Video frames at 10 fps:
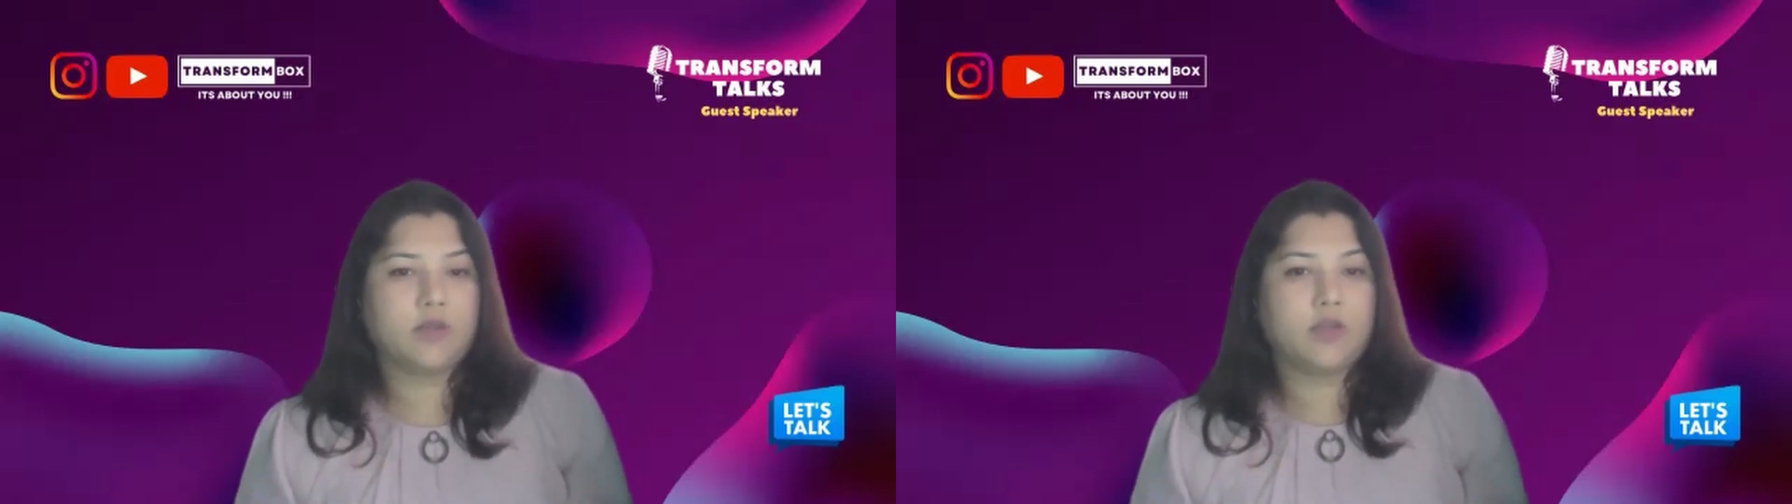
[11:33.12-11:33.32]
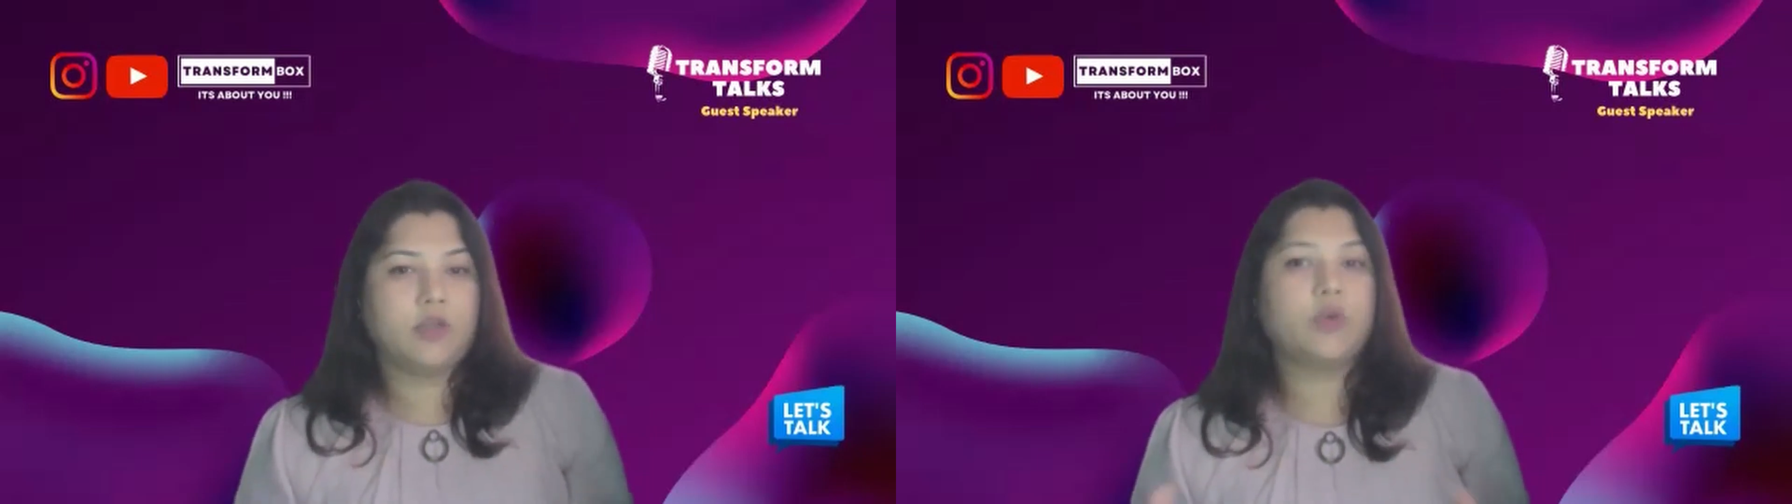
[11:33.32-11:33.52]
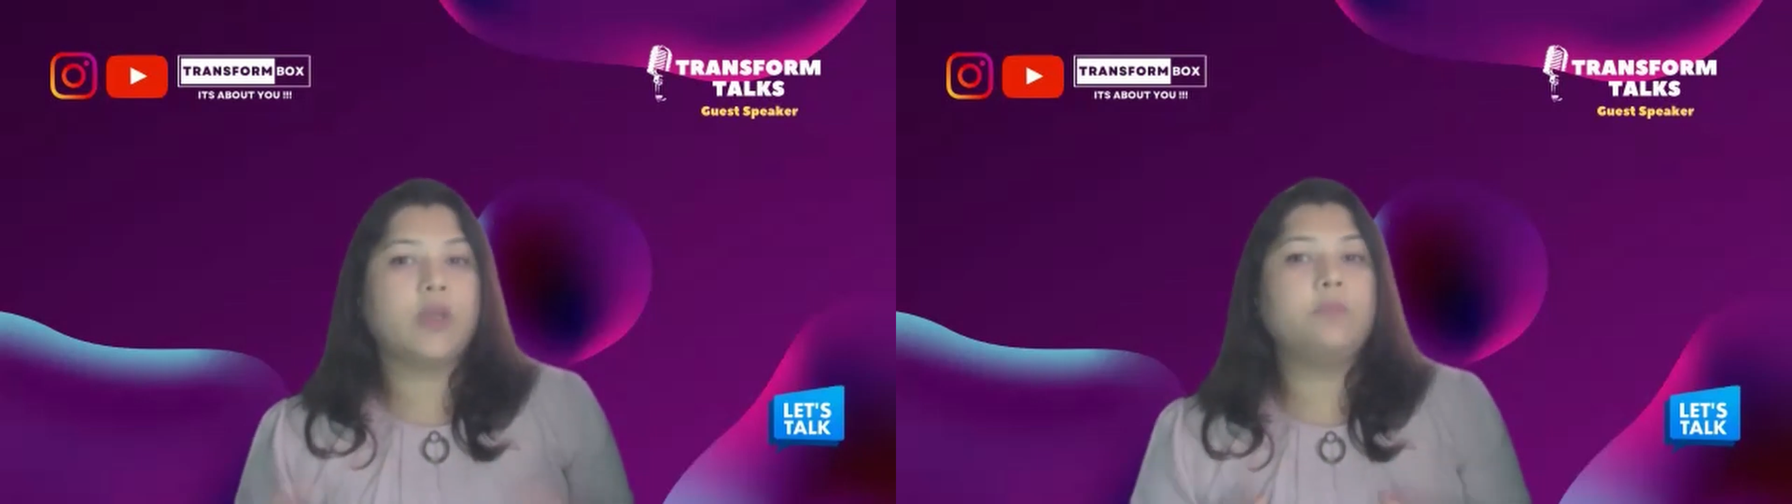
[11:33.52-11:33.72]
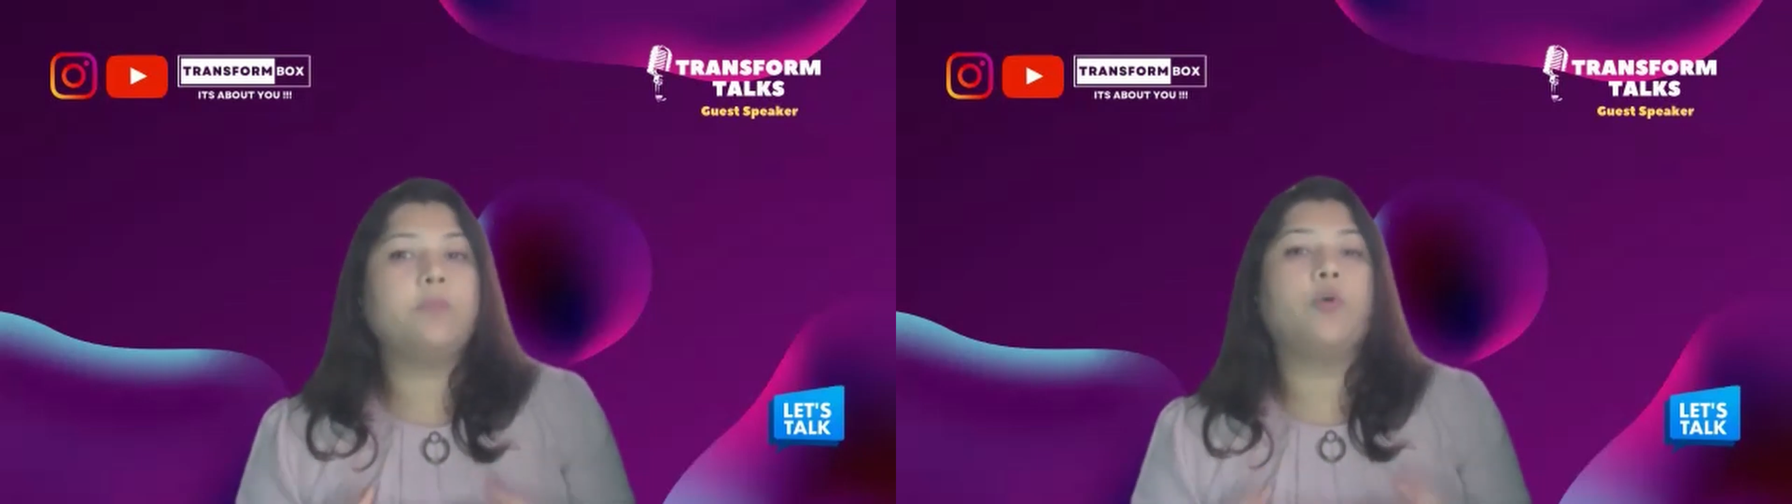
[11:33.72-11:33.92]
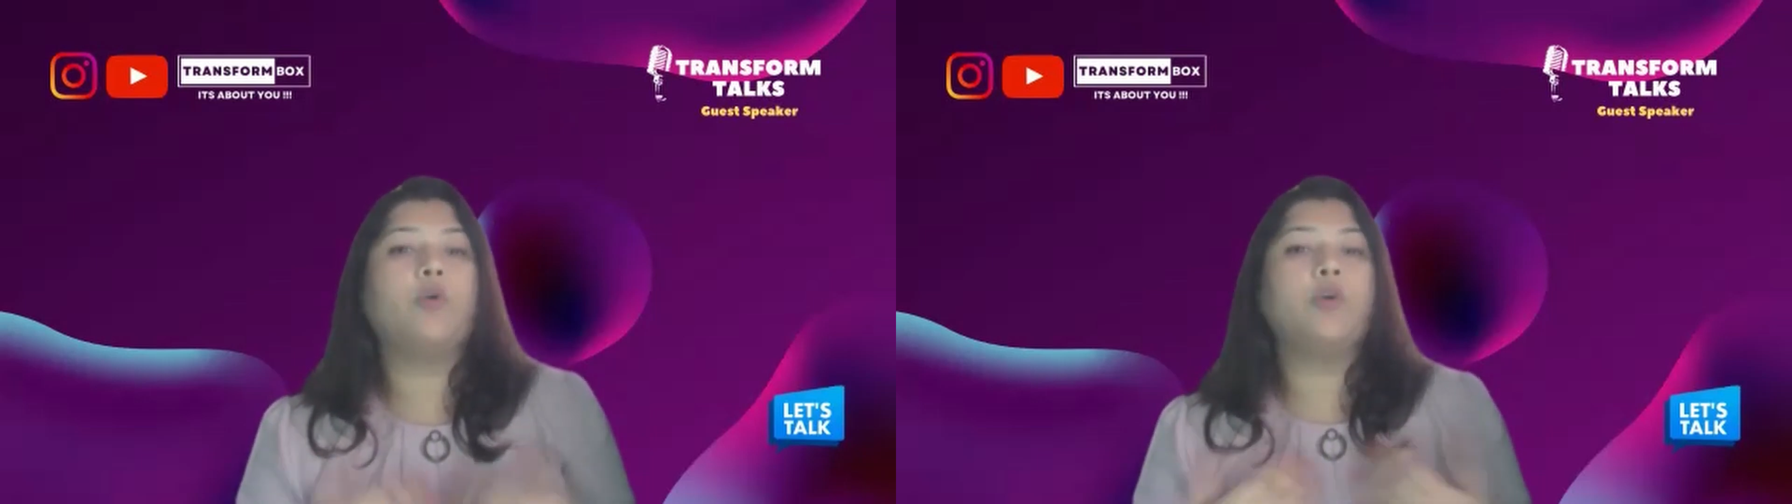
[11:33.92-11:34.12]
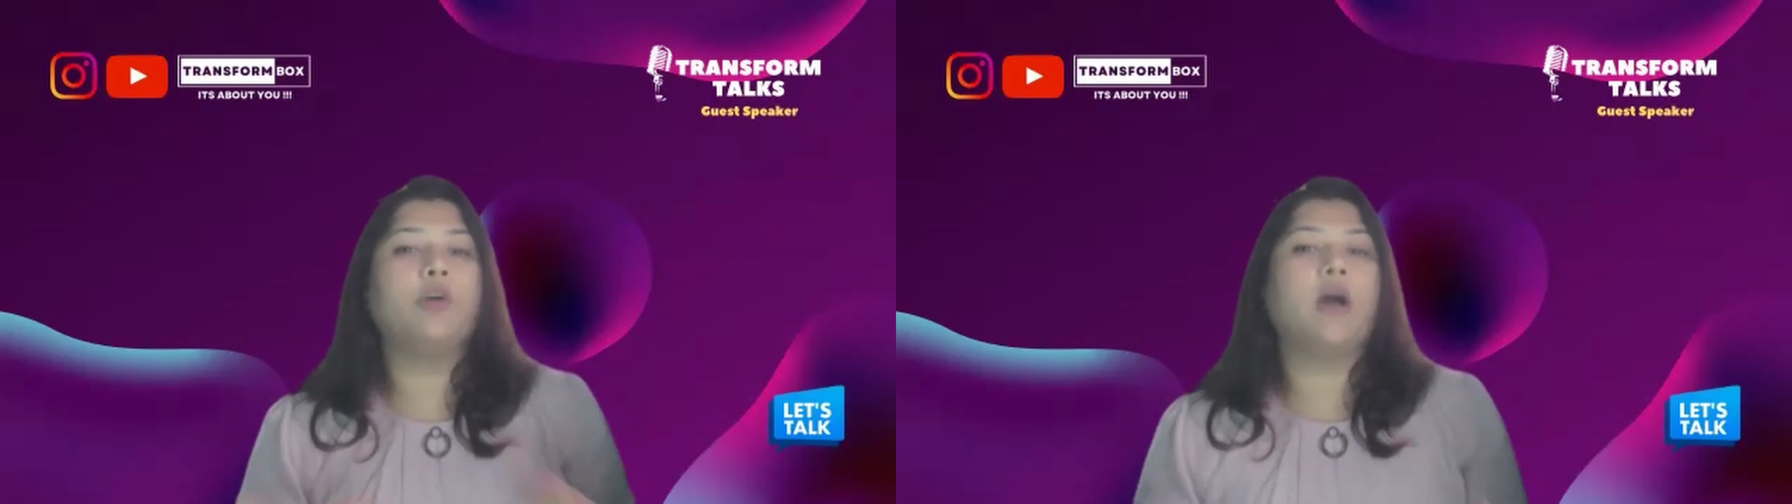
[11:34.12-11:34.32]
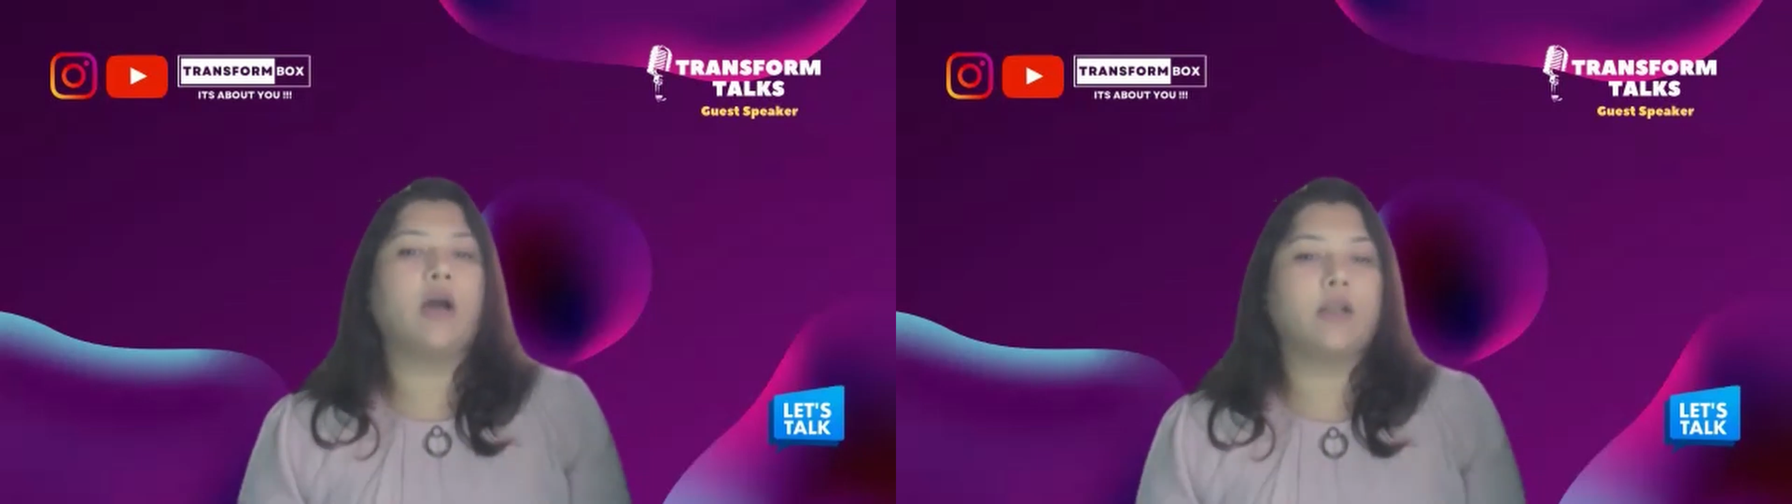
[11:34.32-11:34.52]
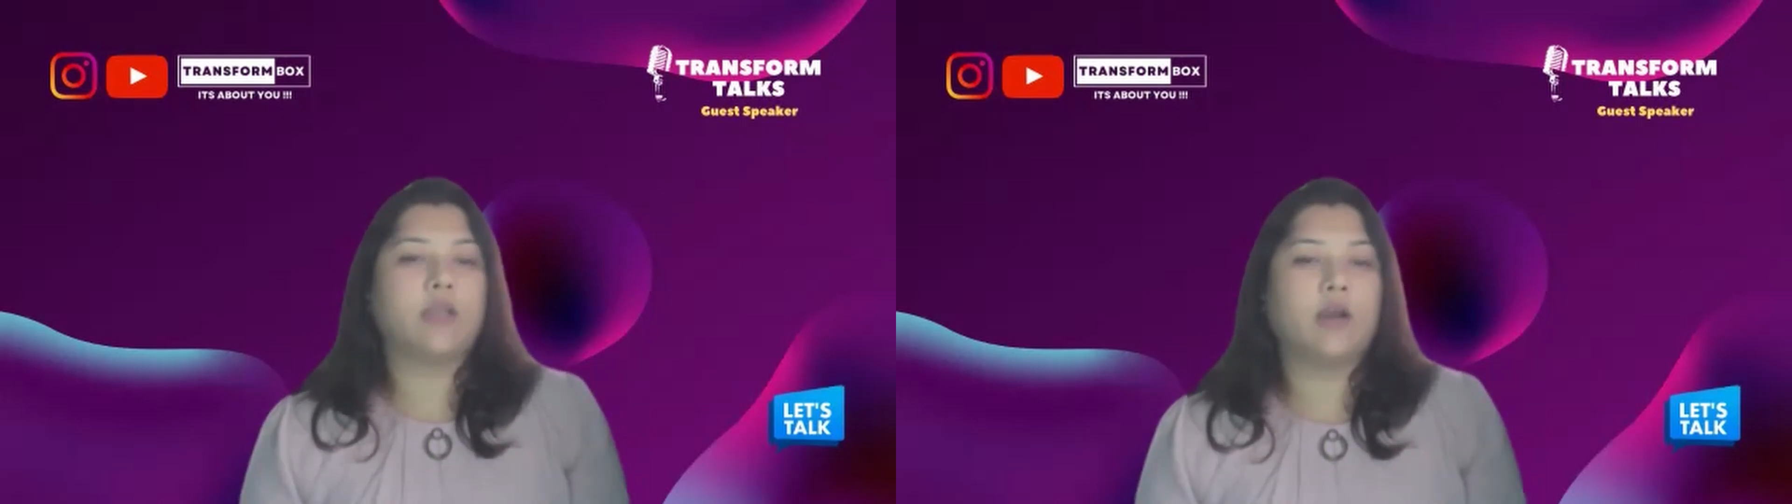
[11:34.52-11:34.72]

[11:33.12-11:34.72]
You can pour your heart